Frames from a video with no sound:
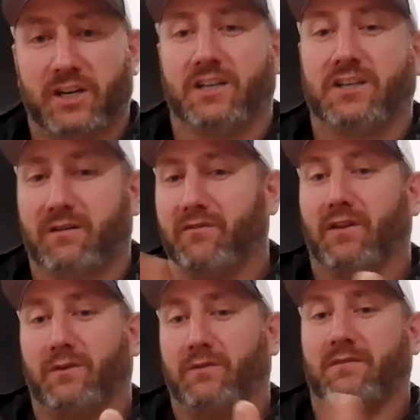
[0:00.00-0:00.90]
and jig should
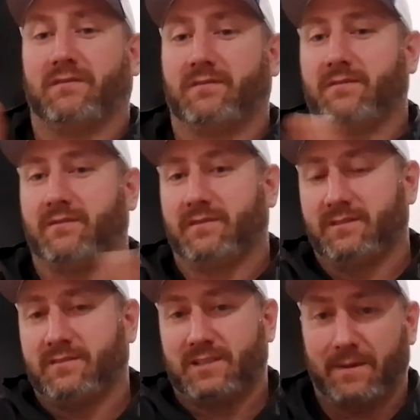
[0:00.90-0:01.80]
float
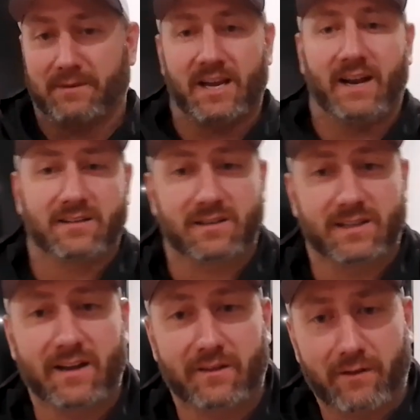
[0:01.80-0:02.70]
simultaneously
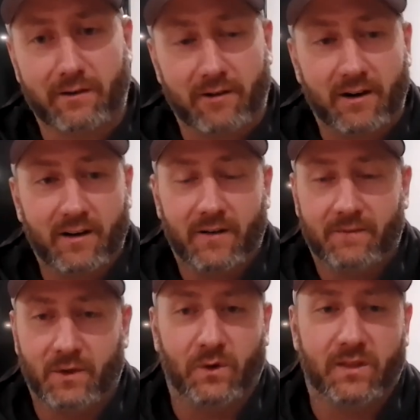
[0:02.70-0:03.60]
down the river.
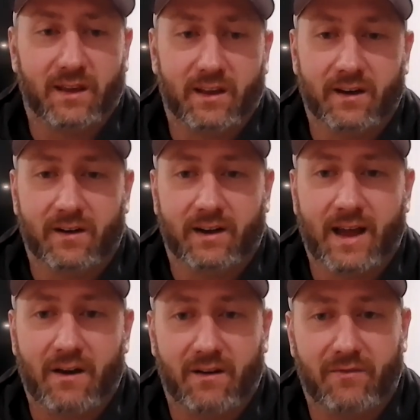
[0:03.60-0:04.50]
The only thing you're
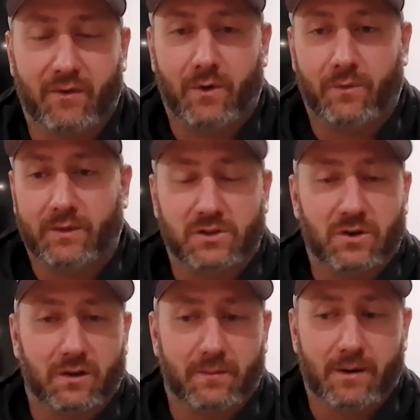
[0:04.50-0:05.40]
accounting for with the
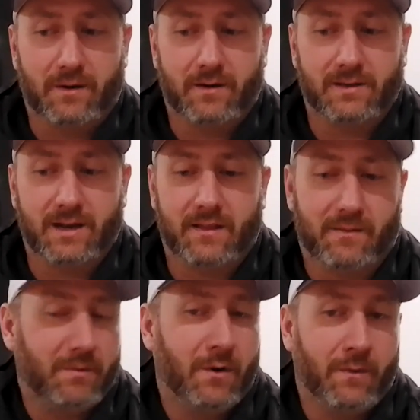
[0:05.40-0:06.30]
trolling motor is
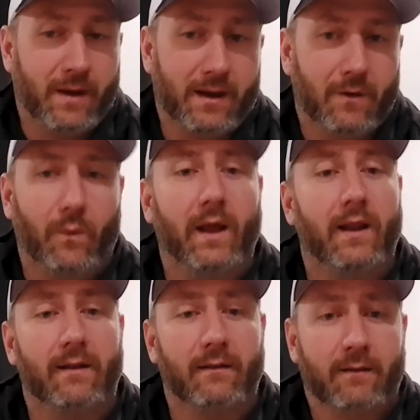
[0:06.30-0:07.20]
either boat wake or
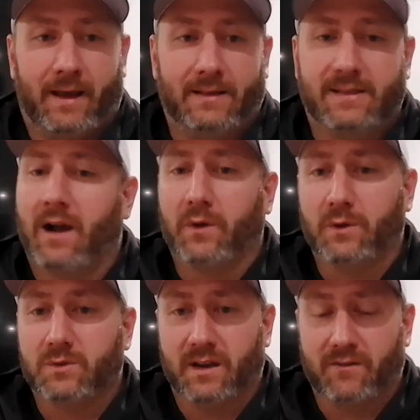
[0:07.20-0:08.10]
wind, and that's how
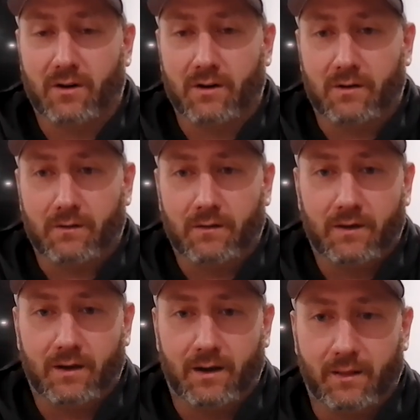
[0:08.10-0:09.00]
you stay vertical.
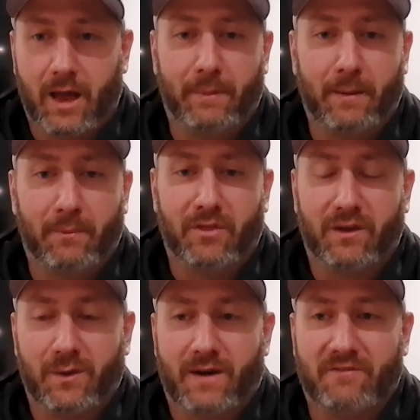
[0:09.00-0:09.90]
A lot of people
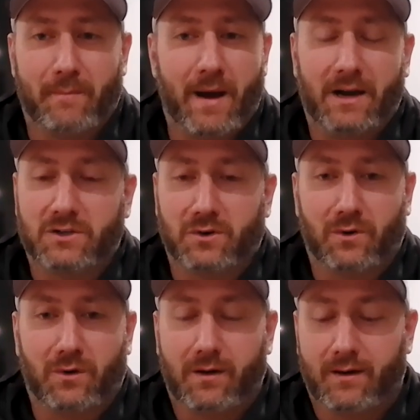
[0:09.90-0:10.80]
think you have to back
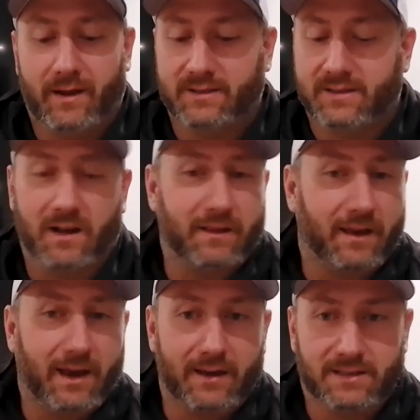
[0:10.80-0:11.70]
troll. That is not the
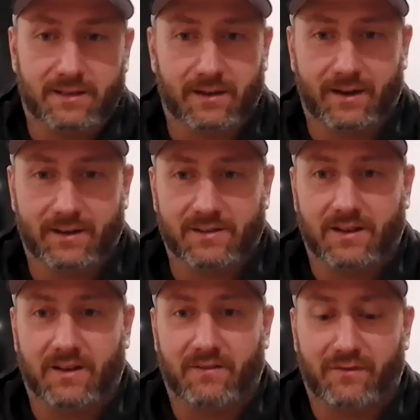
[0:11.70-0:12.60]
case. It
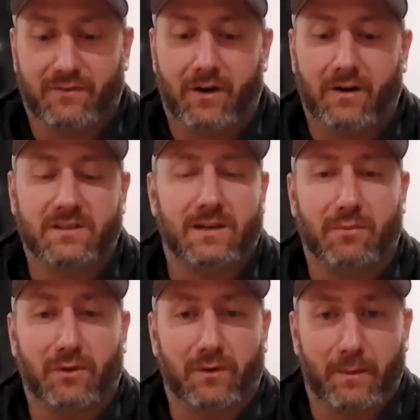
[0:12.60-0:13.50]
is far
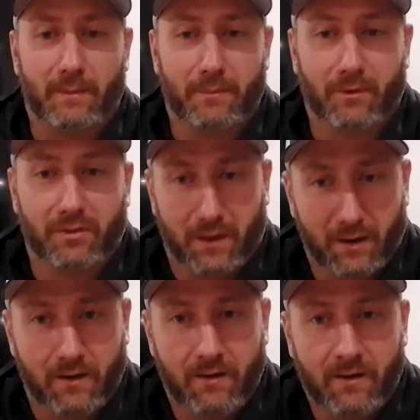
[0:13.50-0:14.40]
simpler than people
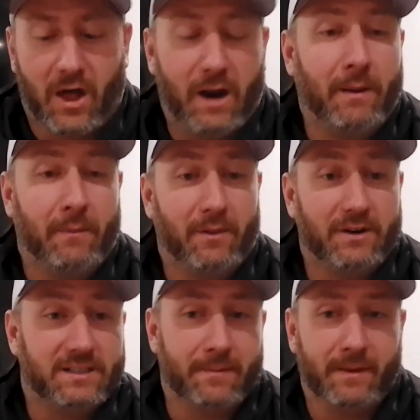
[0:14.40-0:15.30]
think. A lot of people
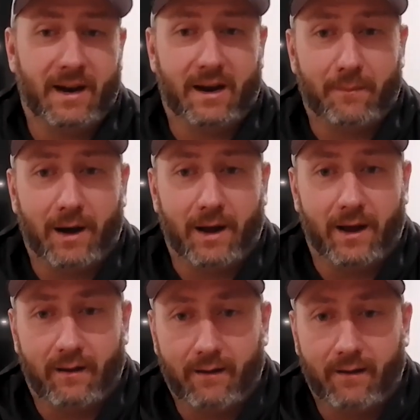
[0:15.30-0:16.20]
are intimidated by
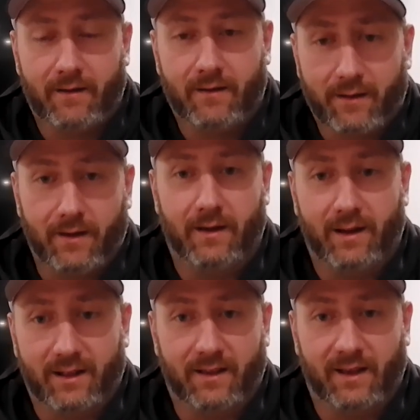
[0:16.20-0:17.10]
it,
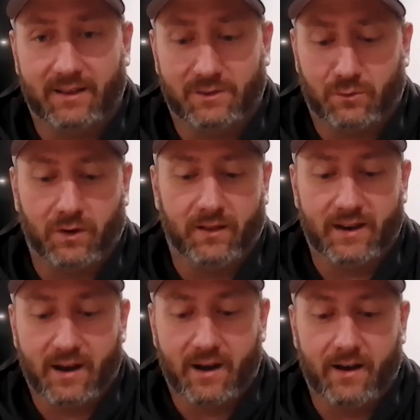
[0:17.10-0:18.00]
and it's really
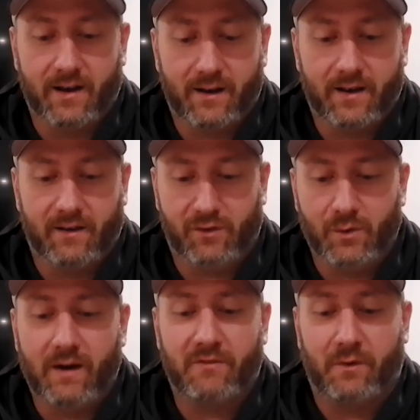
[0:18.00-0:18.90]
not. If
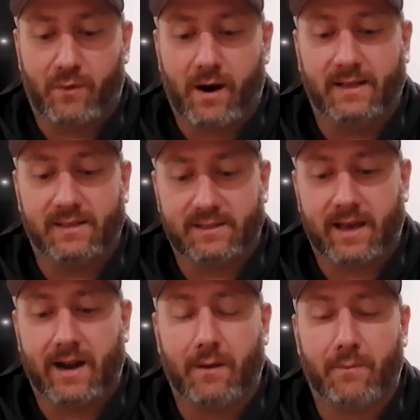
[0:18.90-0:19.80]
you have the right
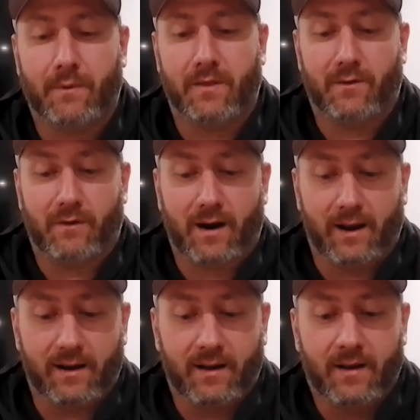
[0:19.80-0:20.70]
setup and the
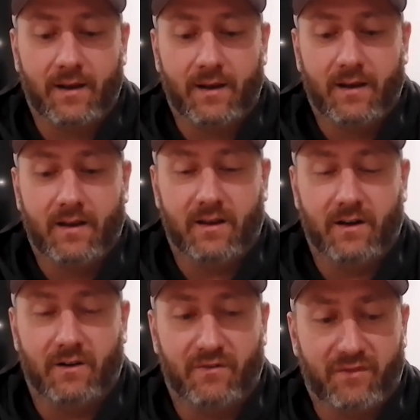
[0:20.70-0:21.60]
right,
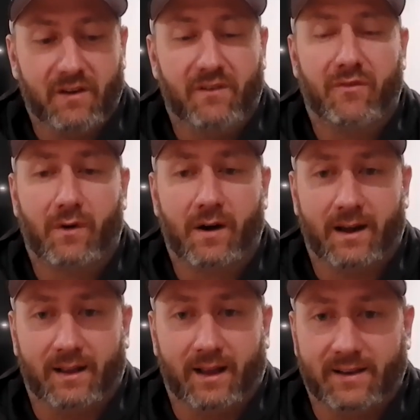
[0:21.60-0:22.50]
feel for it,